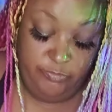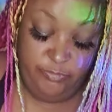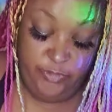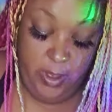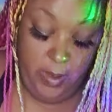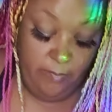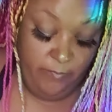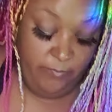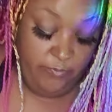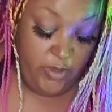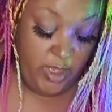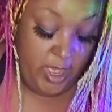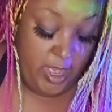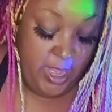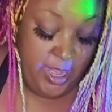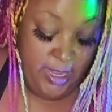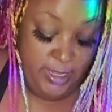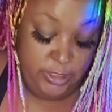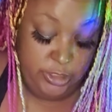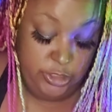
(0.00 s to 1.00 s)
From
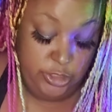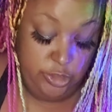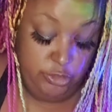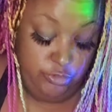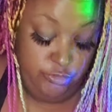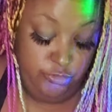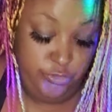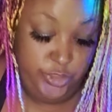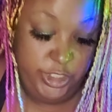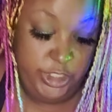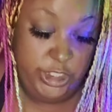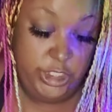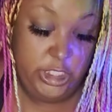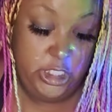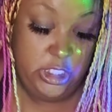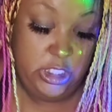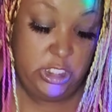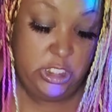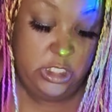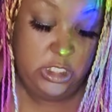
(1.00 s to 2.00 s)
rags to
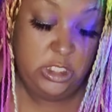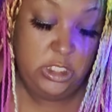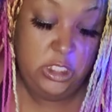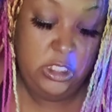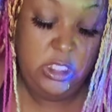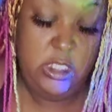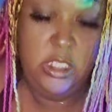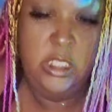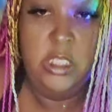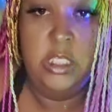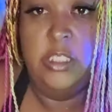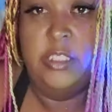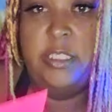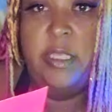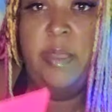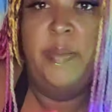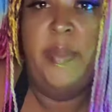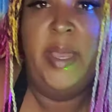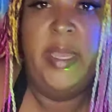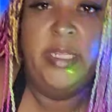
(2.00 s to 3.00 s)
riches.
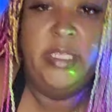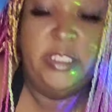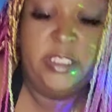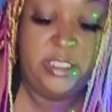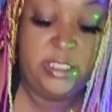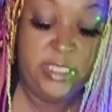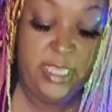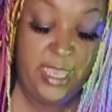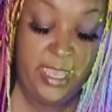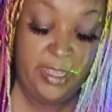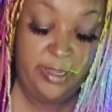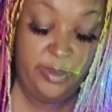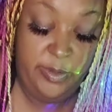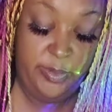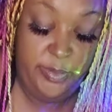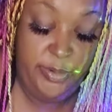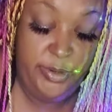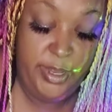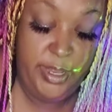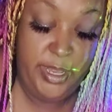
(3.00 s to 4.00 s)
Somebody
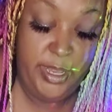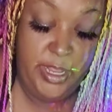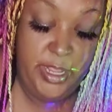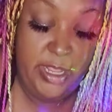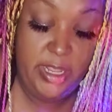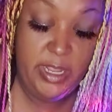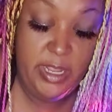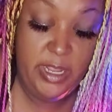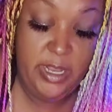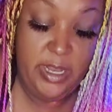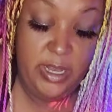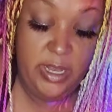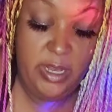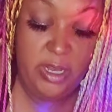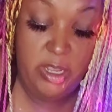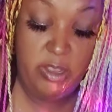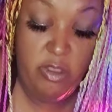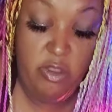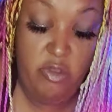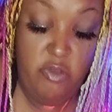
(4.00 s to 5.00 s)
scatterbrained here
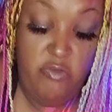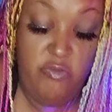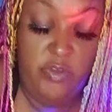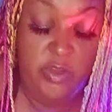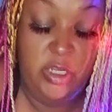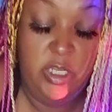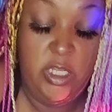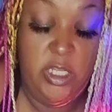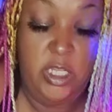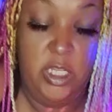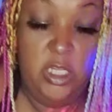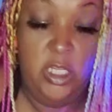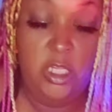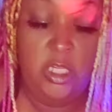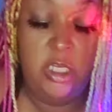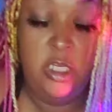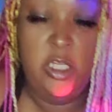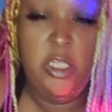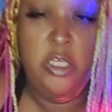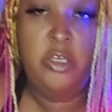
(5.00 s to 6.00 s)
over
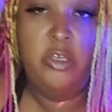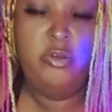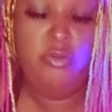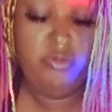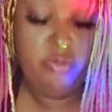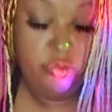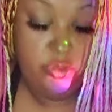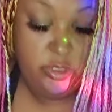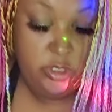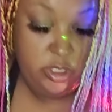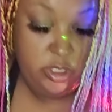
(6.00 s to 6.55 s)
Lily Lou.